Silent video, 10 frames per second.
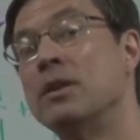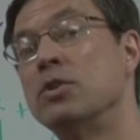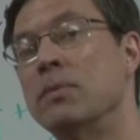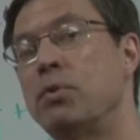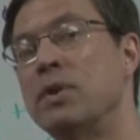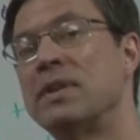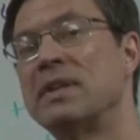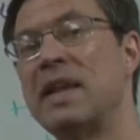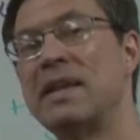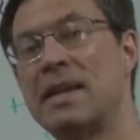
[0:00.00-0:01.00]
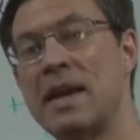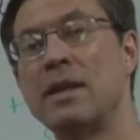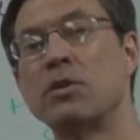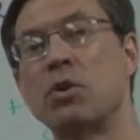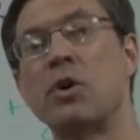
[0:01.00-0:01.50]
to the point that they
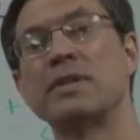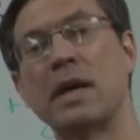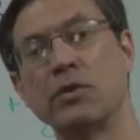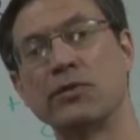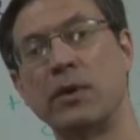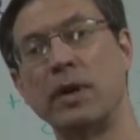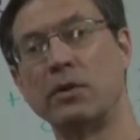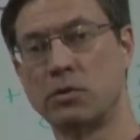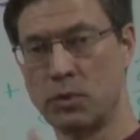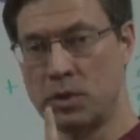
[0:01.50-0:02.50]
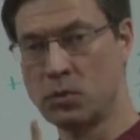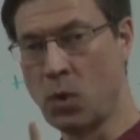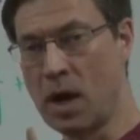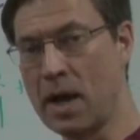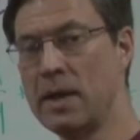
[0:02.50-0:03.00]
can cause house fires, which is
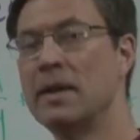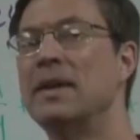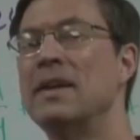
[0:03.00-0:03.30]
why